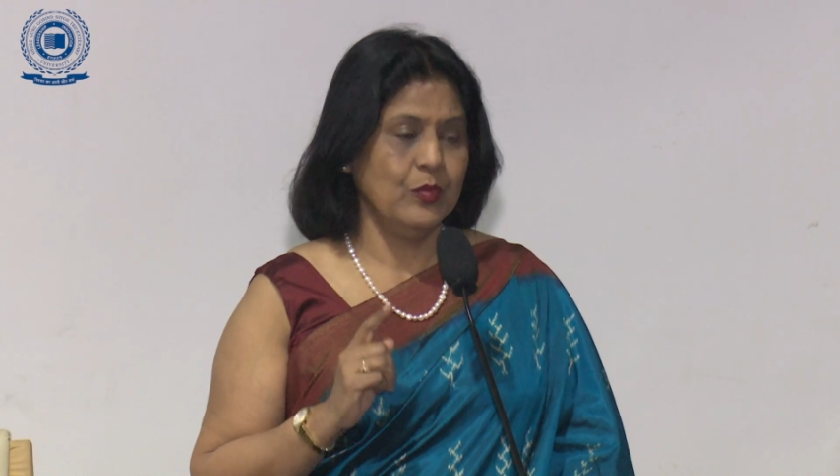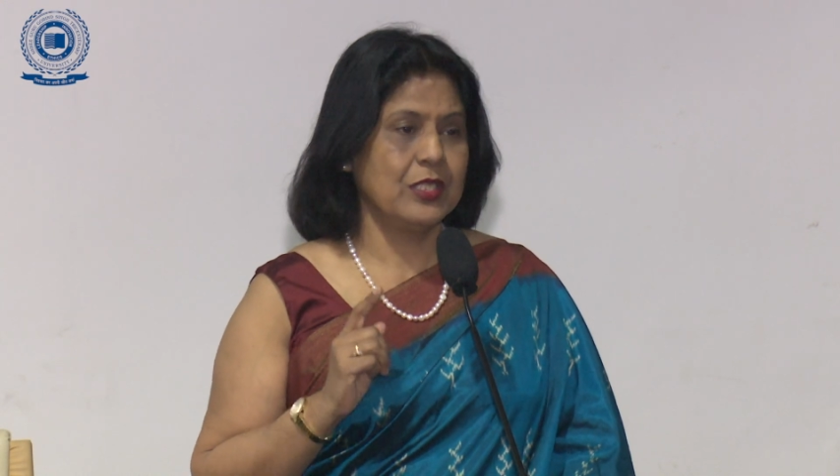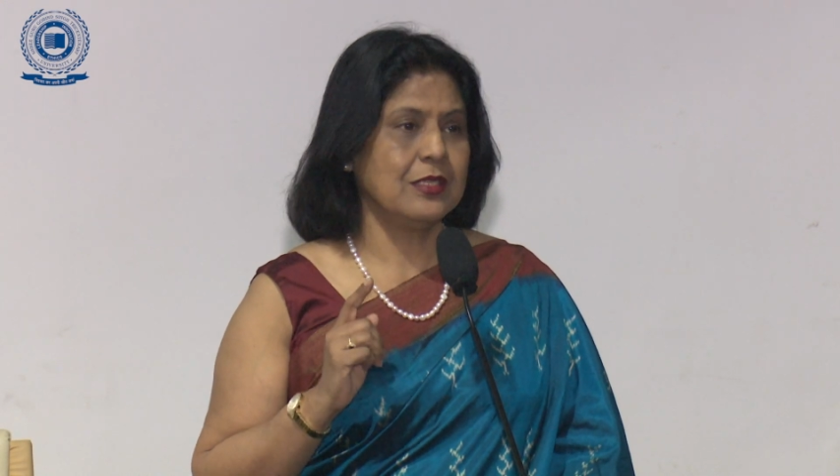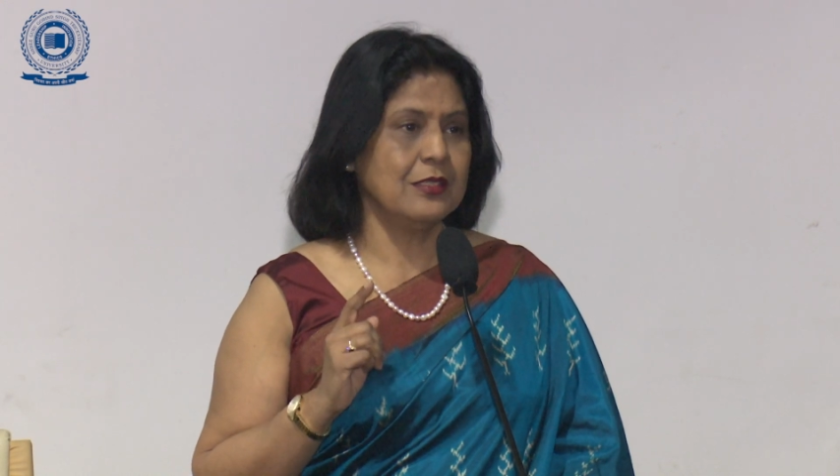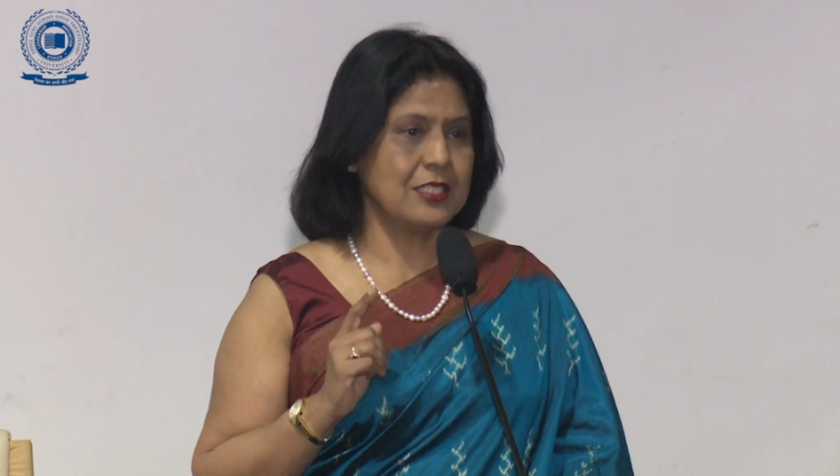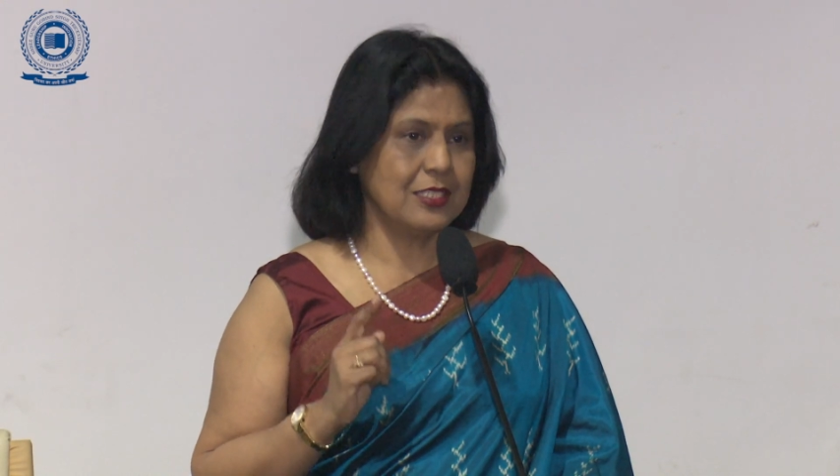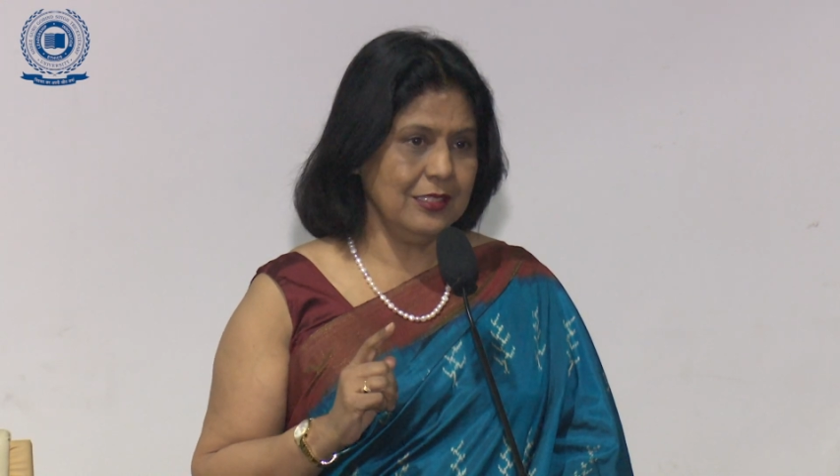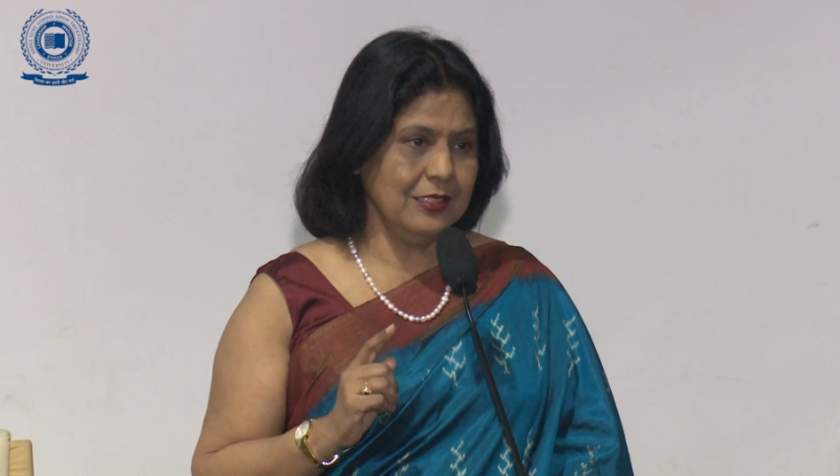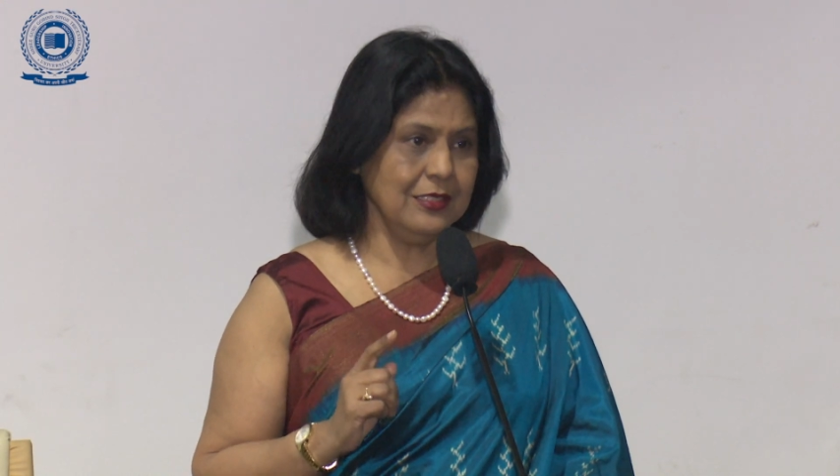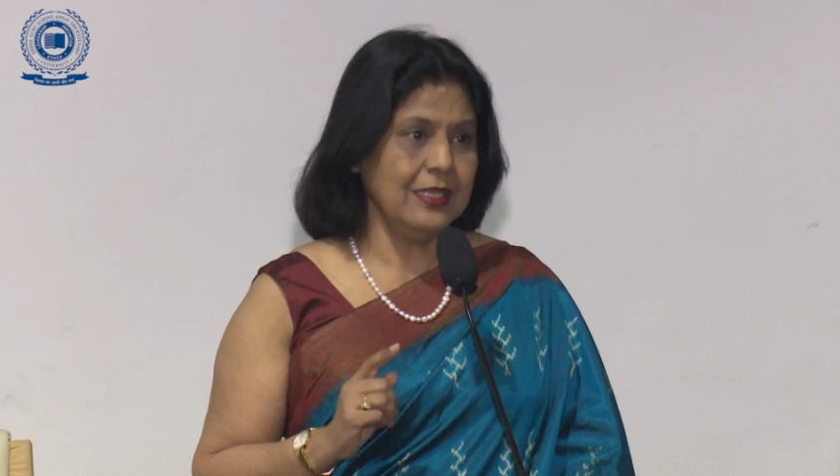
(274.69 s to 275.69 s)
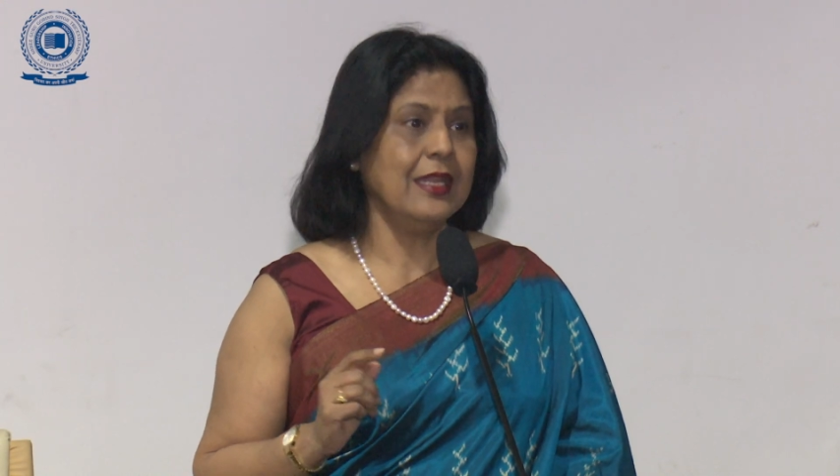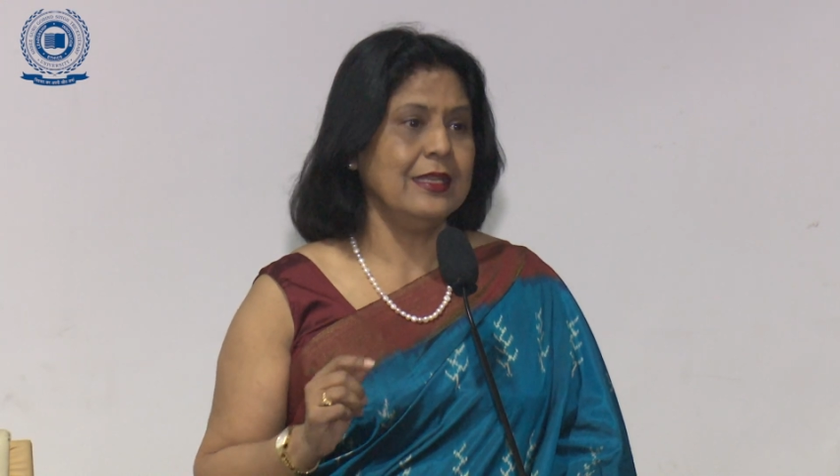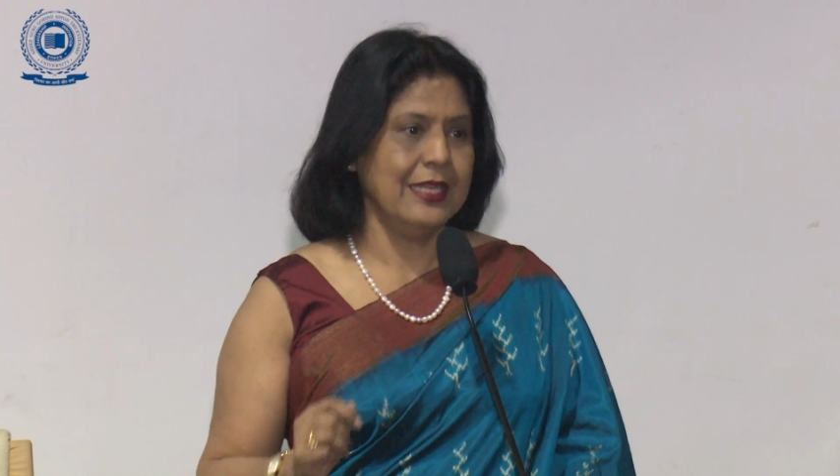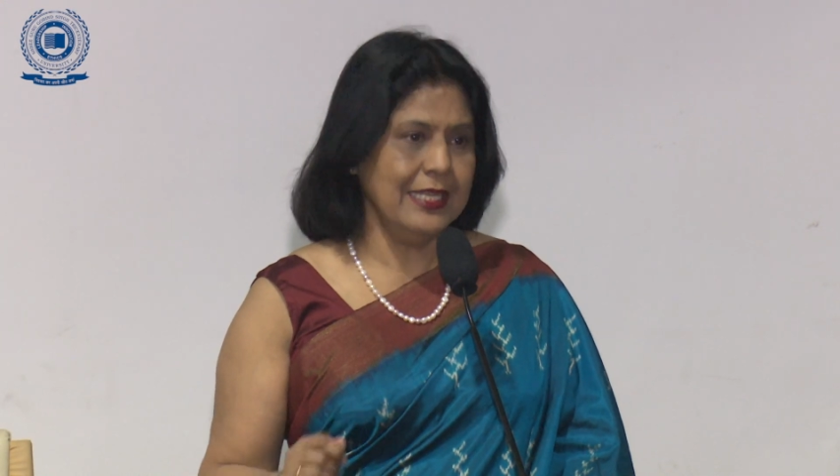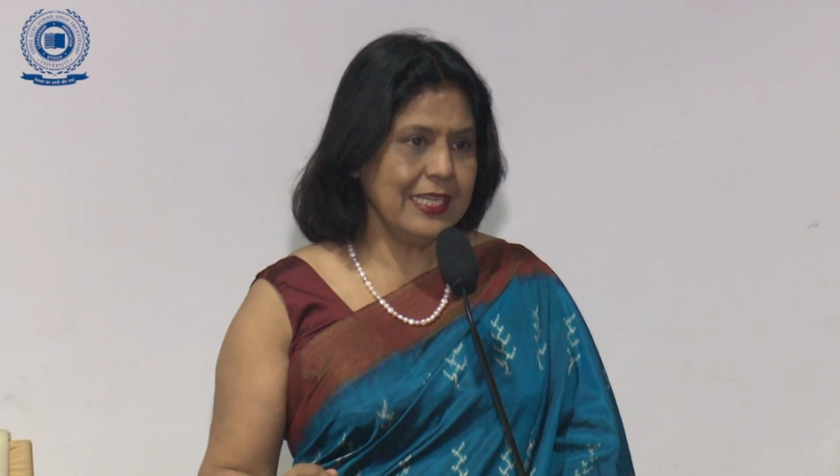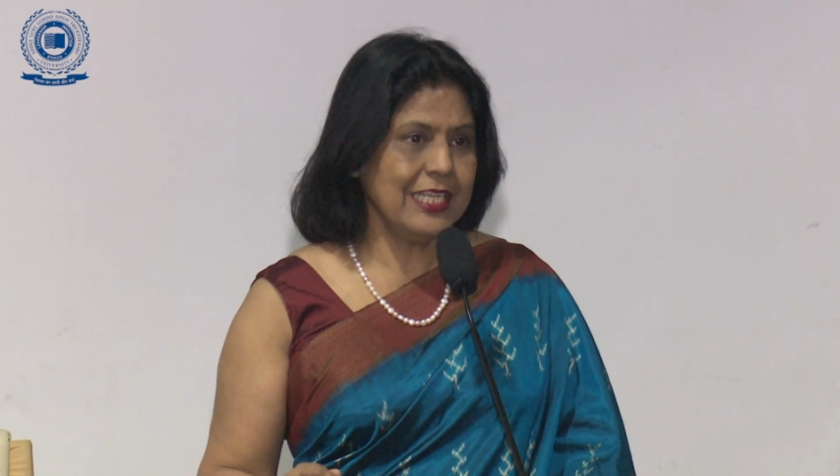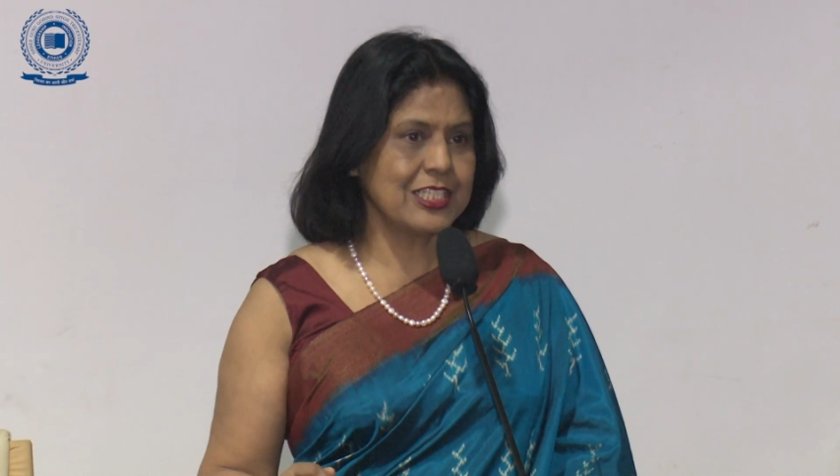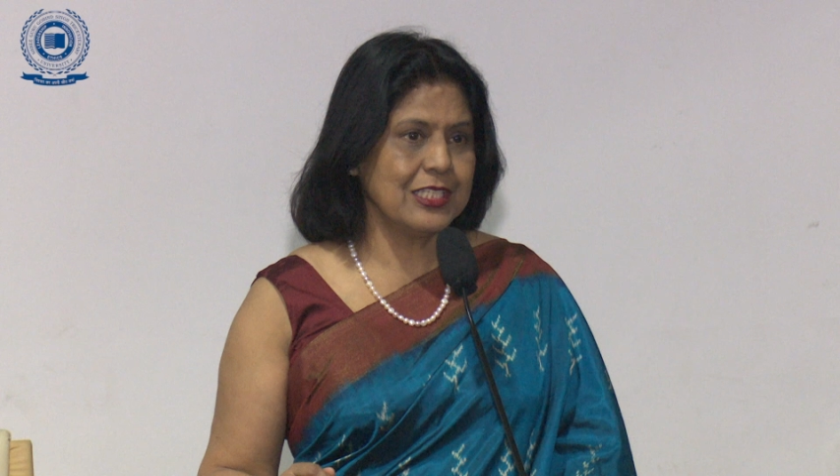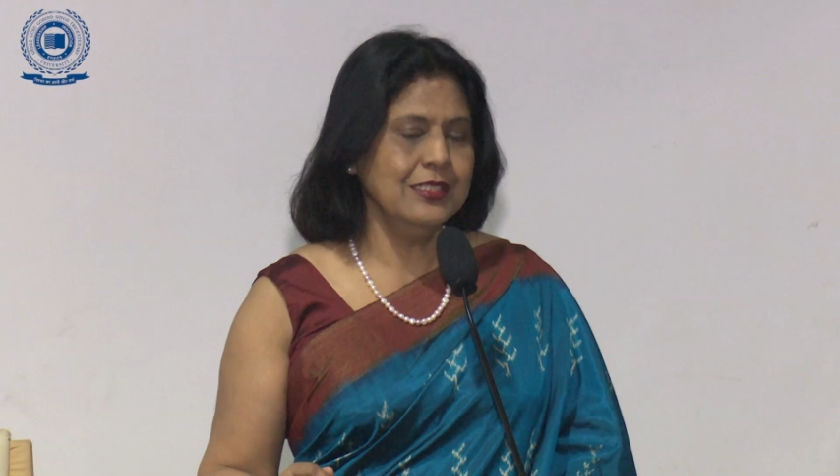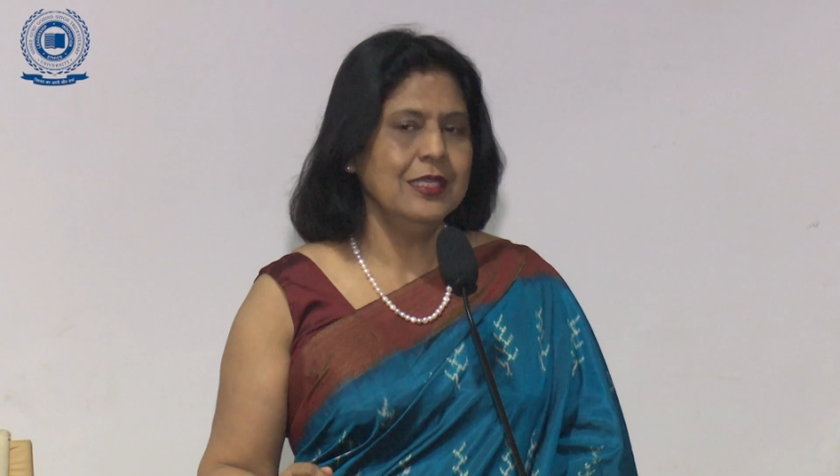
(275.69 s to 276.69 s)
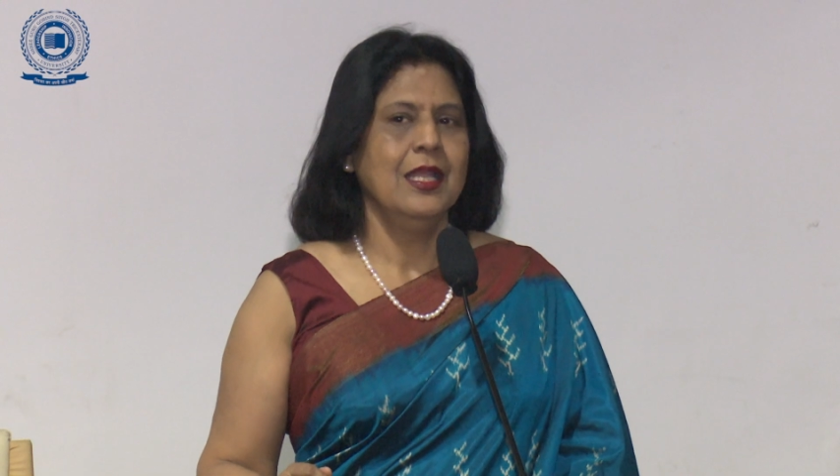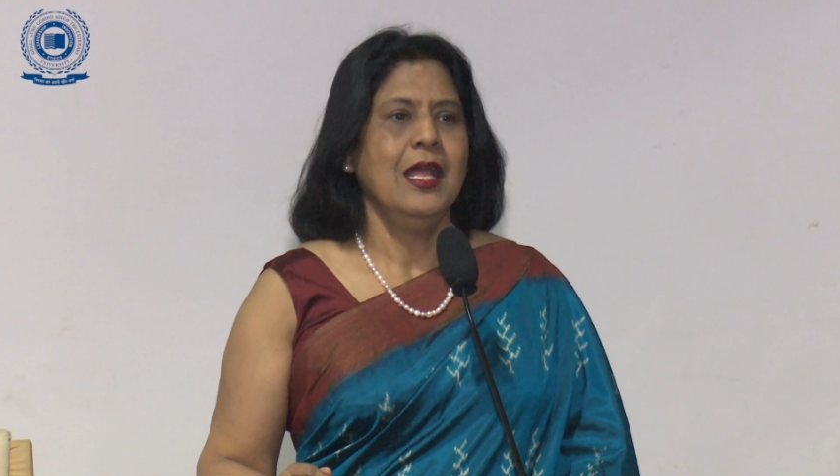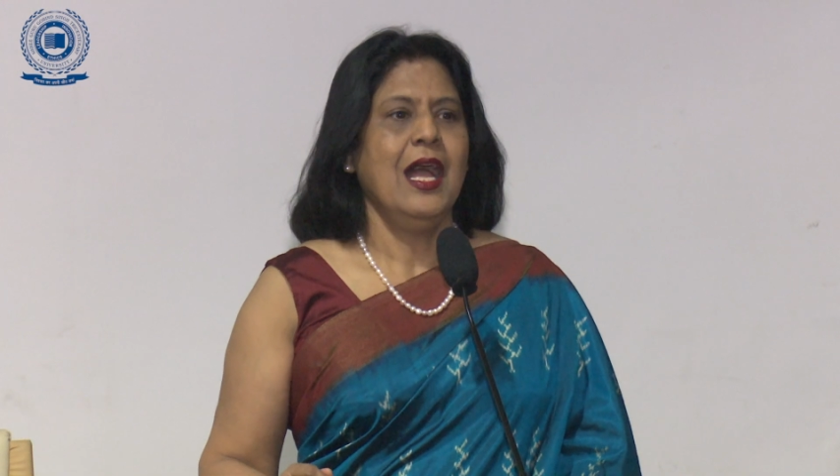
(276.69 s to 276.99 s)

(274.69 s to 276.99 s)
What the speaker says: with concern and dedication,